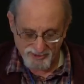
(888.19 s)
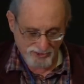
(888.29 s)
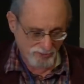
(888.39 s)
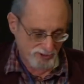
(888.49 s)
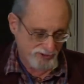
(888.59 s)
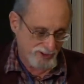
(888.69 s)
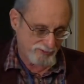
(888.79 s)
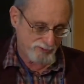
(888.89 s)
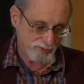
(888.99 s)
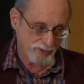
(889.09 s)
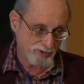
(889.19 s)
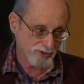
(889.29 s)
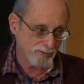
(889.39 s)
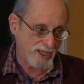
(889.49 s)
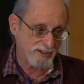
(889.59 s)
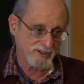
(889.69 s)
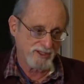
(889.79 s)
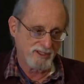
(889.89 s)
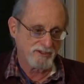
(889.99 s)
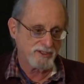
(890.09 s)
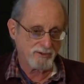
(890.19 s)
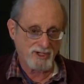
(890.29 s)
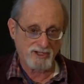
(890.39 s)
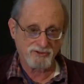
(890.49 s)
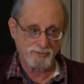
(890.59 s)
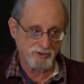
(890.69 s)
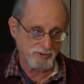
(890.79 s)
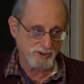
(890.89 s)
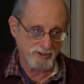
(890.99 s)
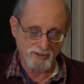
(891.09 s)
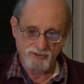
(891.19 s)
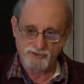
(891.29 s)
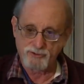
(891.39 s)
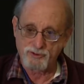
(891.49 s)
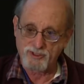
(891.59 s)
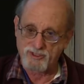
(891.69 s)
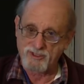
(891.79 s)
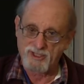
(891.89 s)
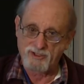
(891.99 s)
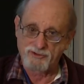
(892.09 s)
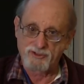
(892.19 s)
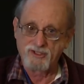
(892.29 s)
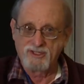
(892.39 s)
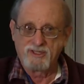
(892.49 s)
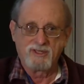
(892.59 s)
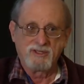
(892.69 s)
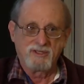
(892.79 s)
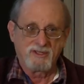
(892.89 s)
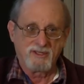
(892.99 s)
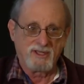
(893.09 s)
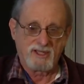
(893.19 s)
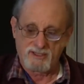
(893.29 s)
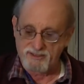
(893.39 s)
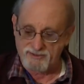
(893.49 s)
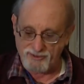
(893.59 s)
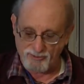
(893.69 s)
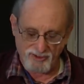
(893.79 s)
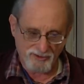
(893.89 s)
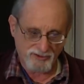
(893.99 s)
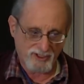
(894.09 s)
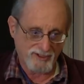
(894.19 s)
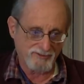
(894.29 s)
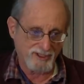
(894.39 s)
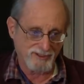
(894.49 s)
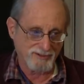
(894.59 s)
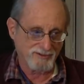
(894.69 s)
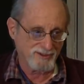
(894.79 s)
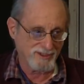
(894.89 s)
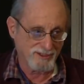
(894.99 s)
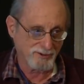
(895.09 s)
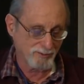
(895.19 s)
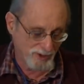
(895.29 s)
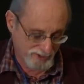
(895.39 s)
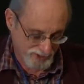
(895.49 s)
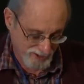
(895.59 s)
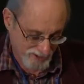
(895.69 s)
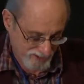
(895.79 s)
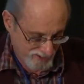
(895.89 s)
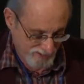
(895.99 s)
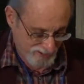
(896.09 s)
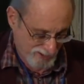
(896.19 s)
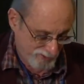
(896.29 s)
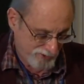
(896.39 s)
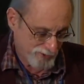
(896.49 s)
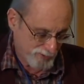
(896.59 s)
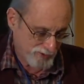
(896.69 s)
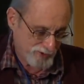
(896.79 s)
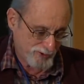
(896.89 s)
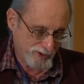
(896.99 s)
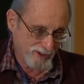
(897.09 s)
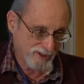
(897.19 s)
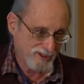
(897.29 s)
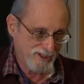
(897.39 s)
I just want to say a few words about the interaction between Stewart and Clauser and some things that I found a little puzzling and I'm still pursuing.